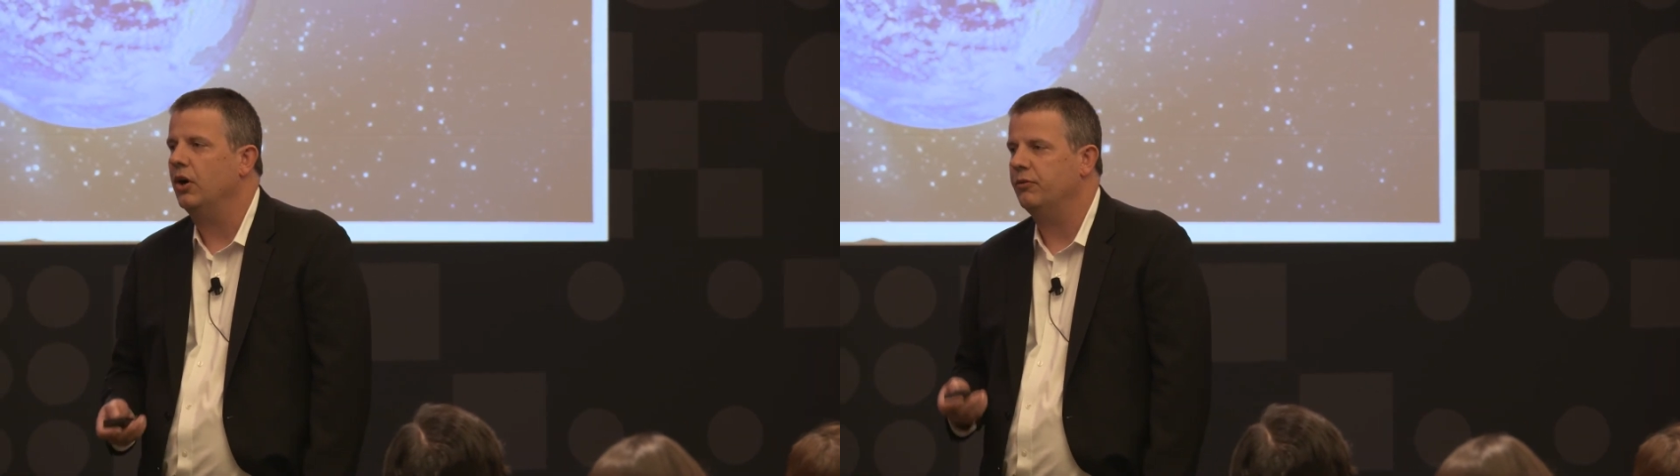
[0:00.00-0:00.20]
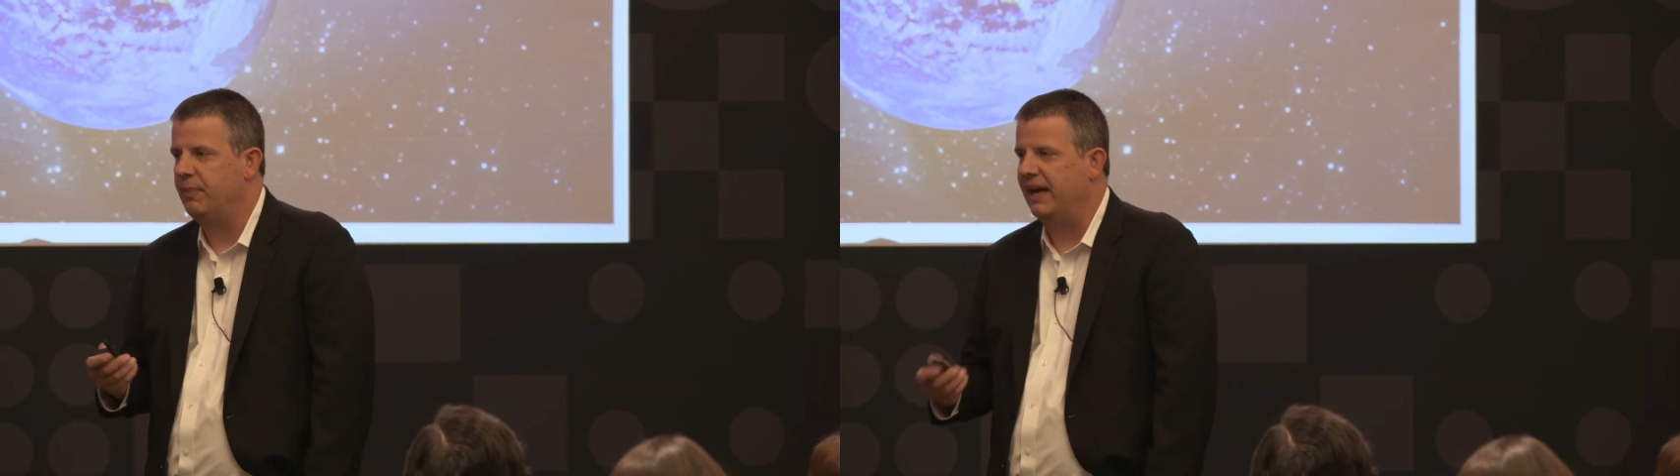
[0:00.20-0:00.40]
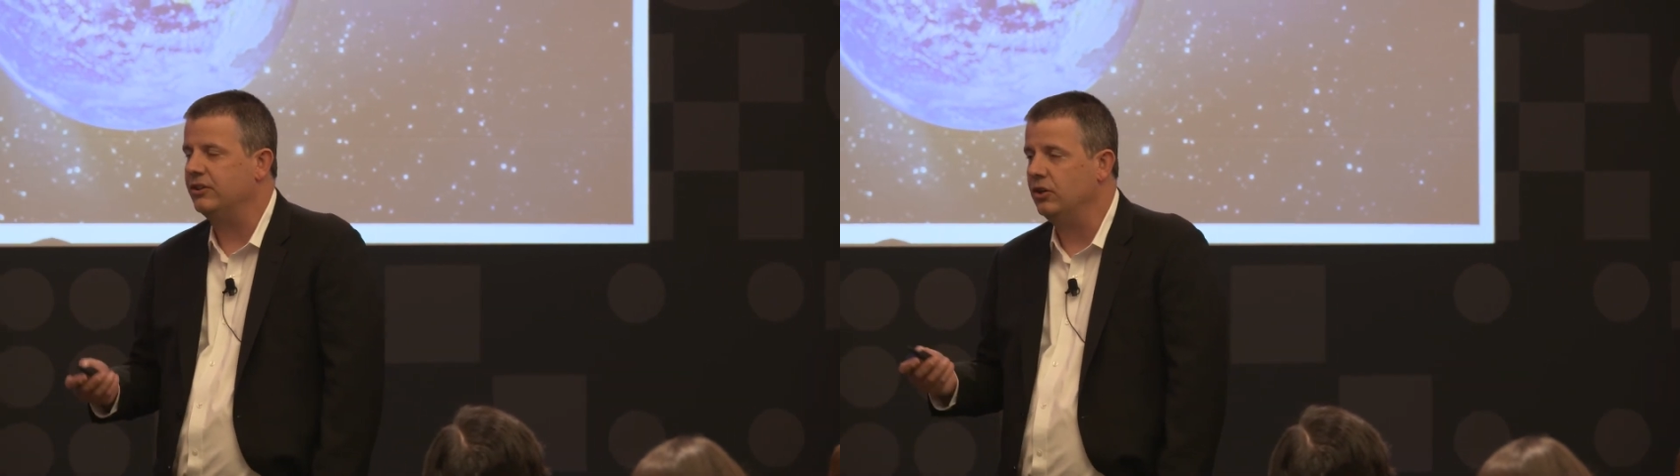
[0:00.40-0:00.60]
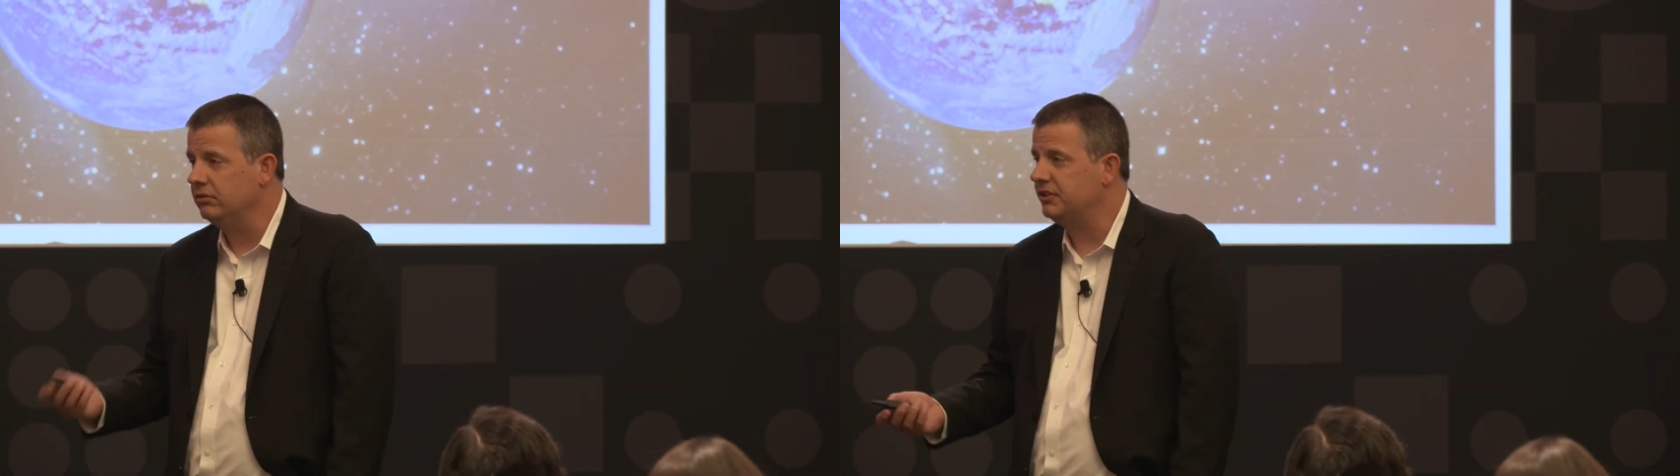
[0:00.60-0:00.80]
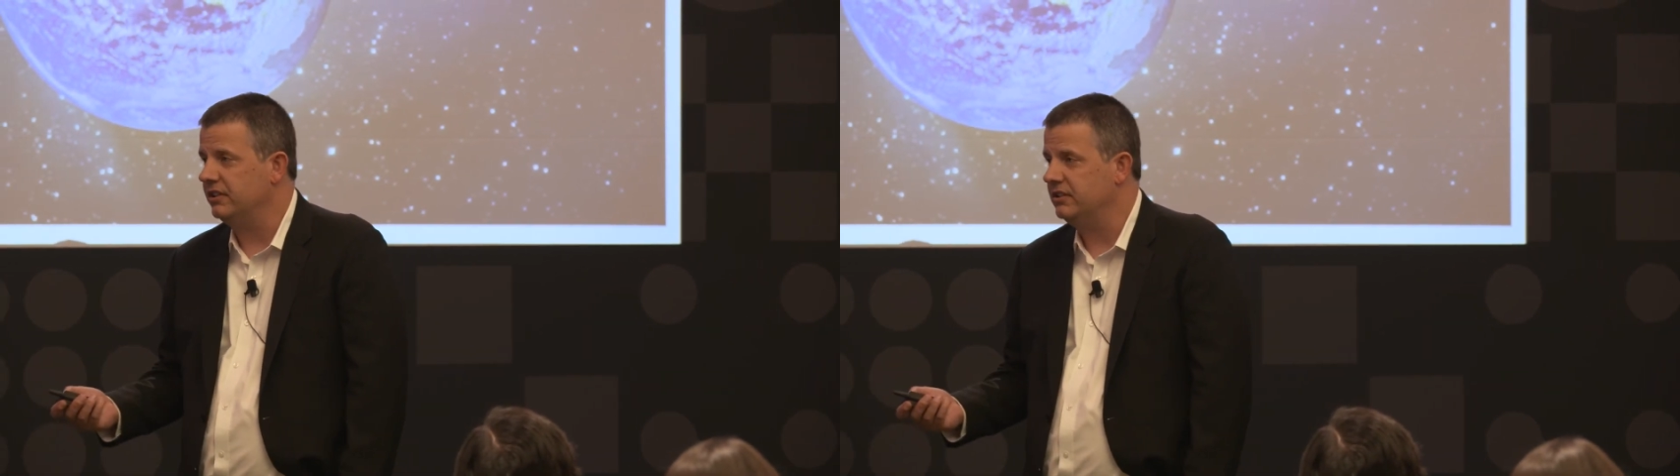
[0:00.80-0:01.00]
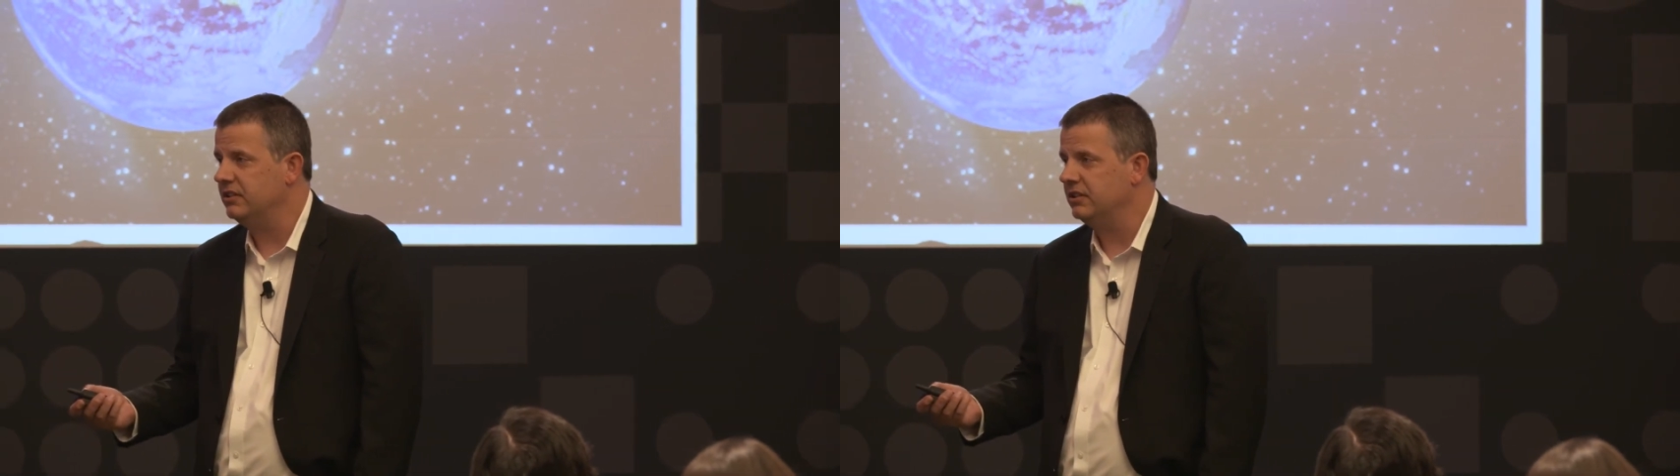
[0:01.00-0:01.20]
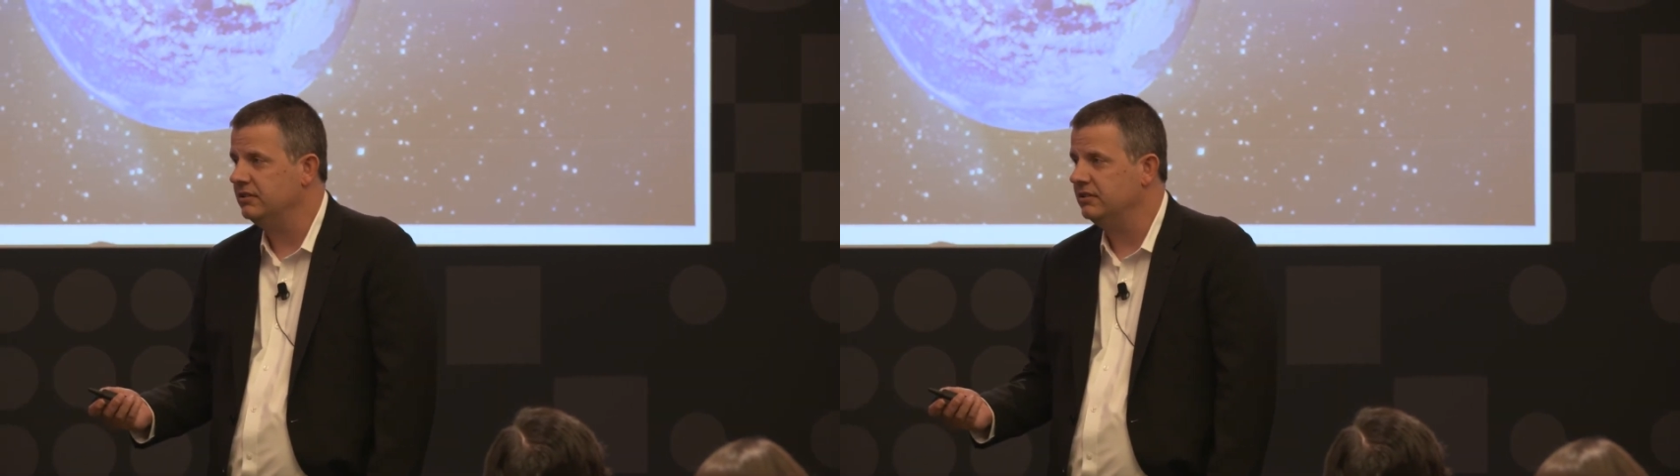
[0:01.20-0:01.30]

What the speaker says: of bad content